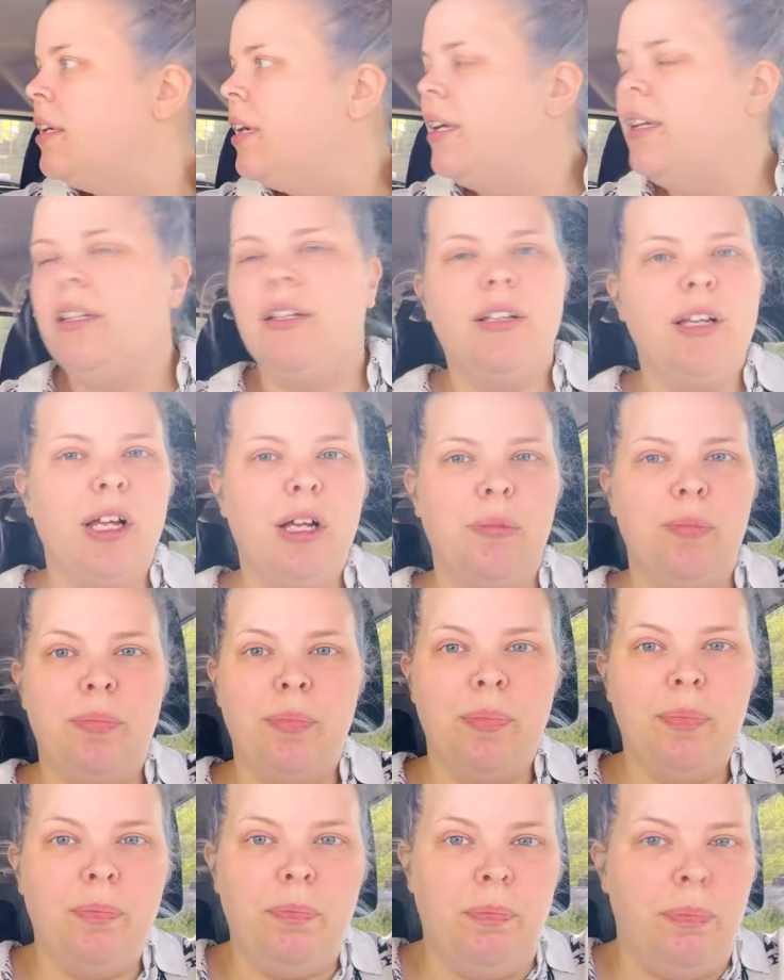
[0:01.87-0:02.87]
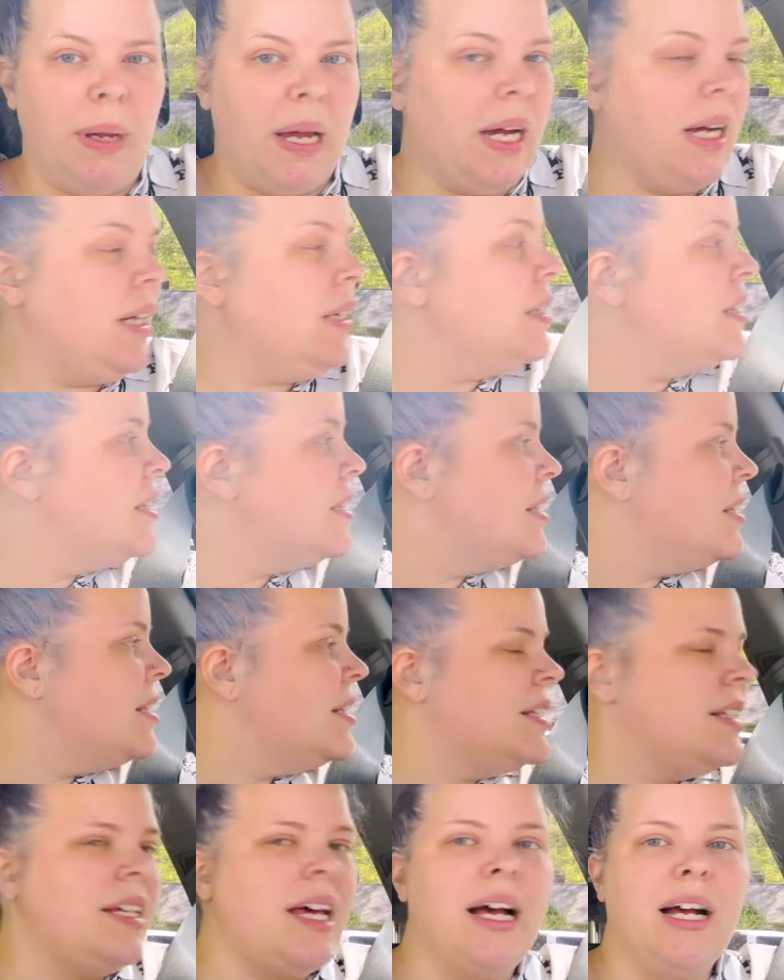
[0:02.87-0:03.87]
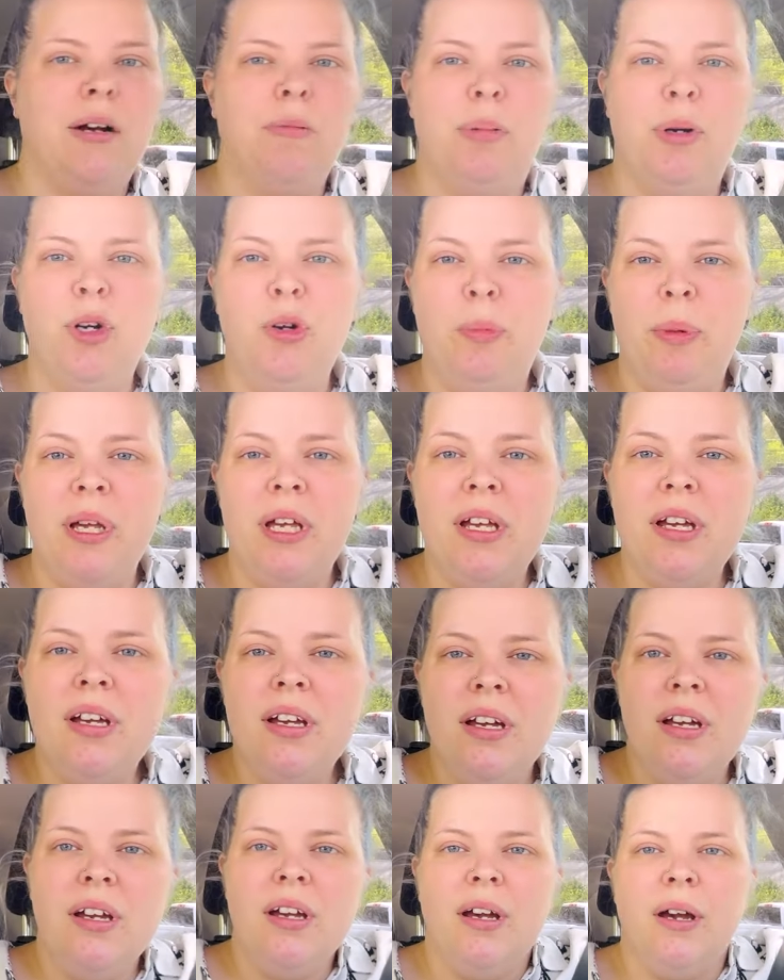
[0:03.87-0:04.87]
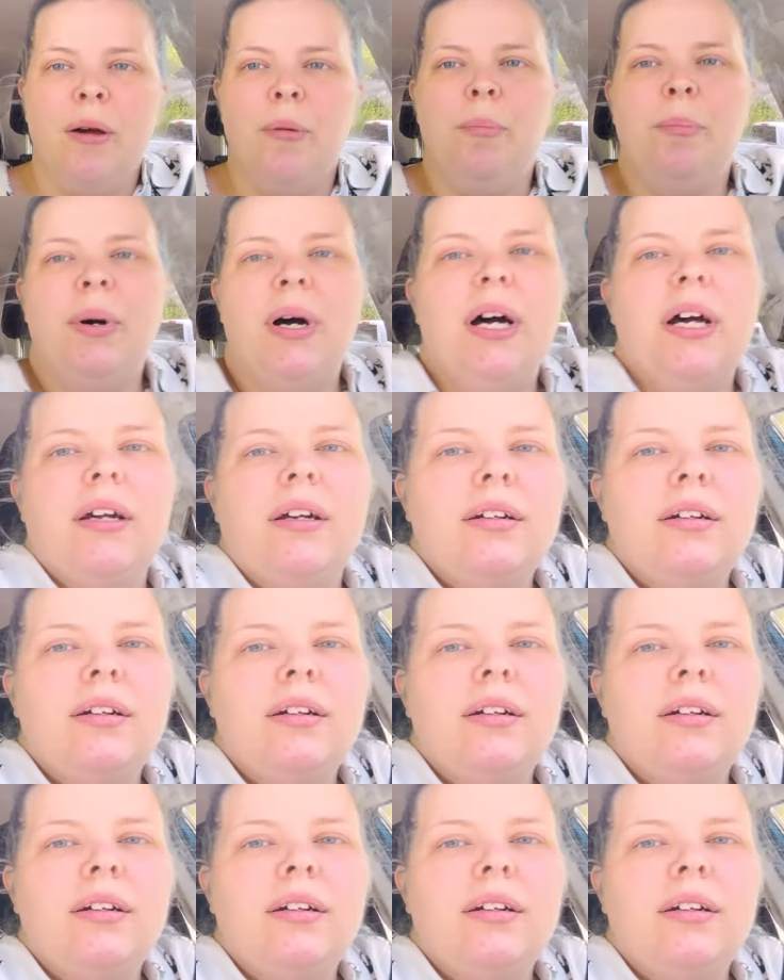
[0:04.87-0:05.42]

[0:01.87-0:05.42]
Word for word: I look like a sack of poopy, but